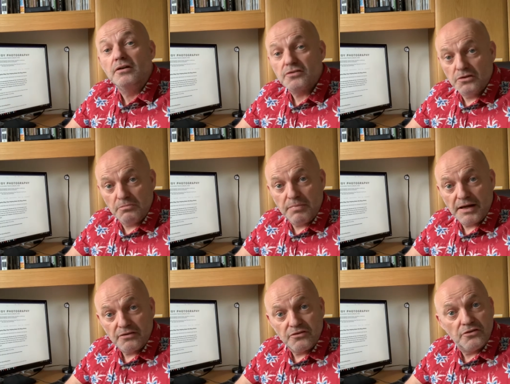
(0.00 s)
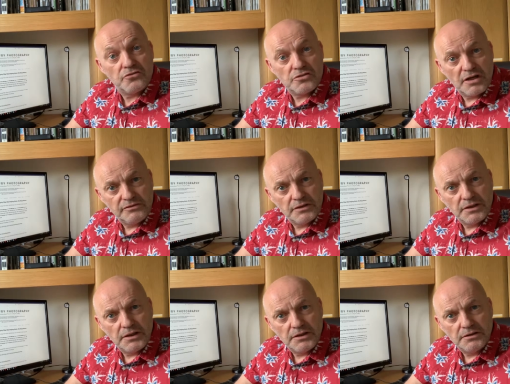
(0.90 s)
called Paxos Travel
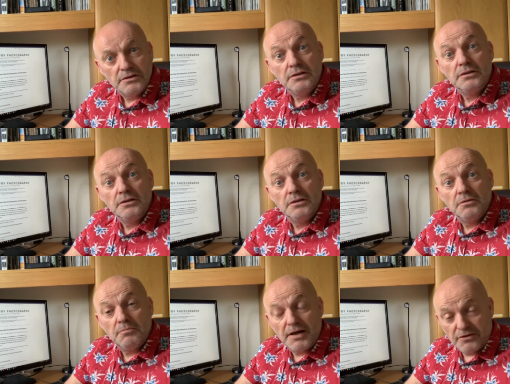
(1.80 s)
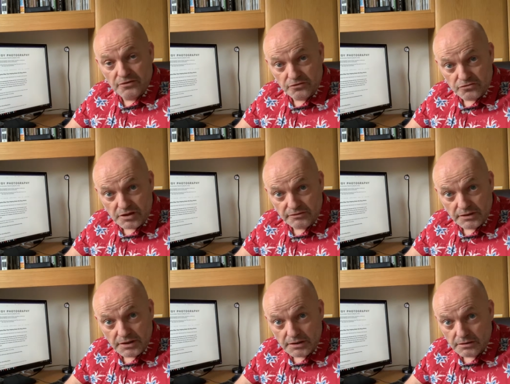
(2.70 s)
Guide,
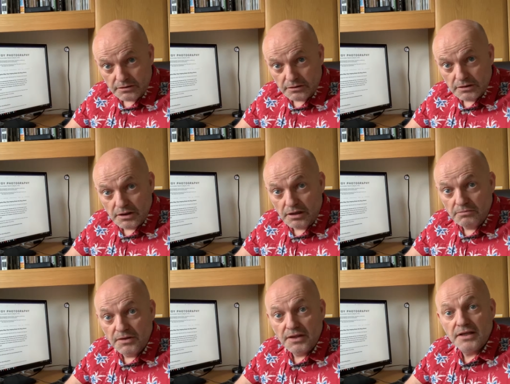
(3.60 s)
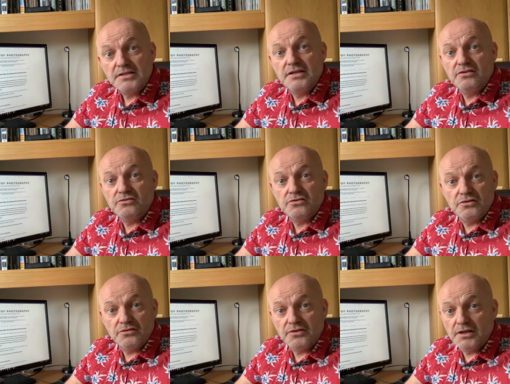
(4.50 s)
paxostravelguide.com, and that is
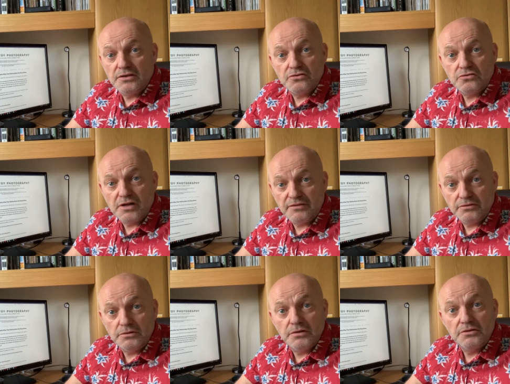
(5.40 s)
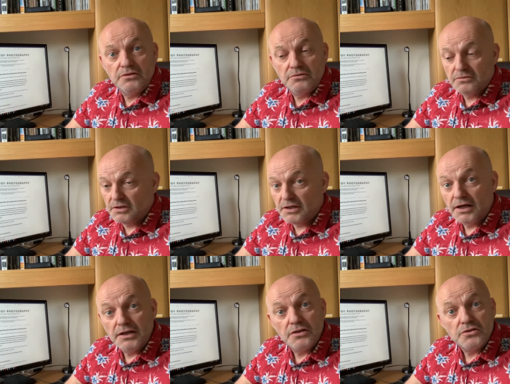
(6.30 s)
just a travel
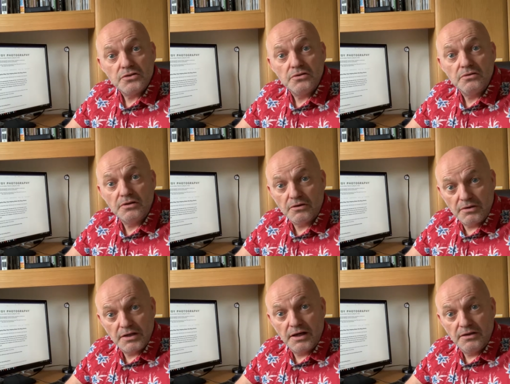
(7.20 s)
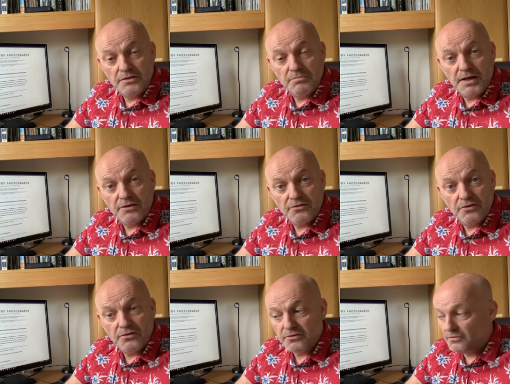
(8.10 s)
guide to the Greek island of
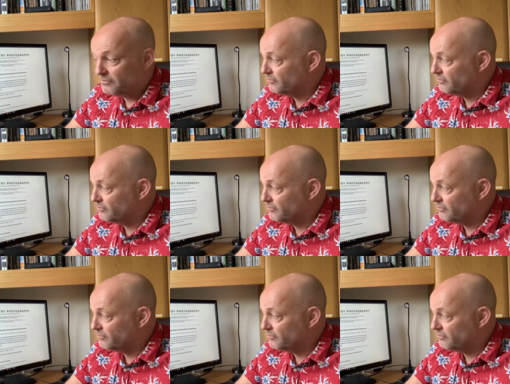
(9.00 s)
Paxos.